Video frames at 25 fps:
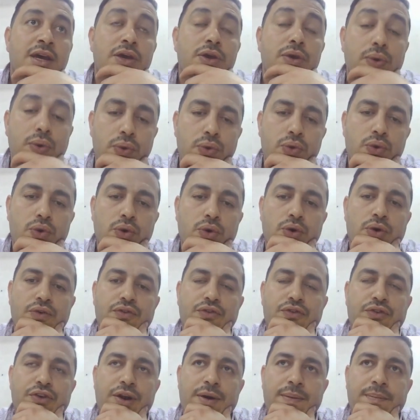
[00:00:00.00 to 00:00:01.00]
you know
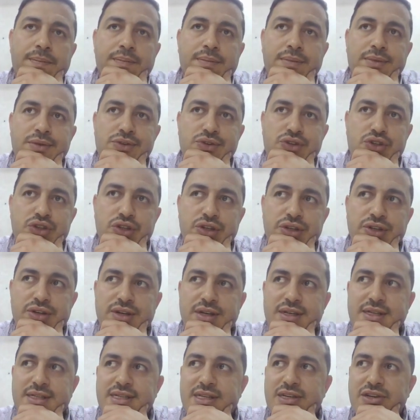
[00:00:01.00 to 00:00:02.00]
from
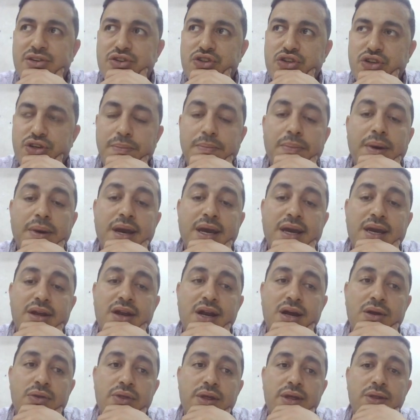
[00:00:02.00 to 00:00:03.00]
general surgery
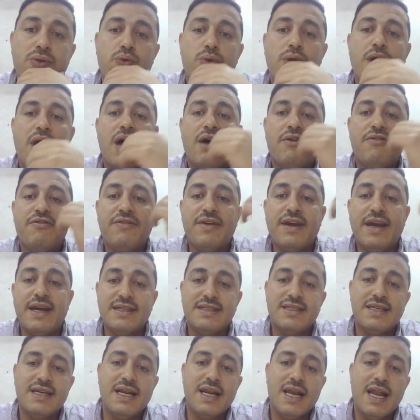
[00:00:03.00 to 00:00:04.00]
background that we have
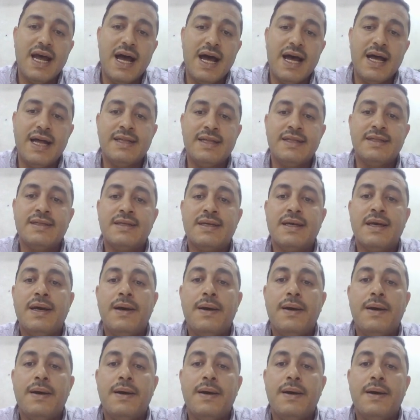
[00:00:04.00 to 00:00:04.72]
kettle and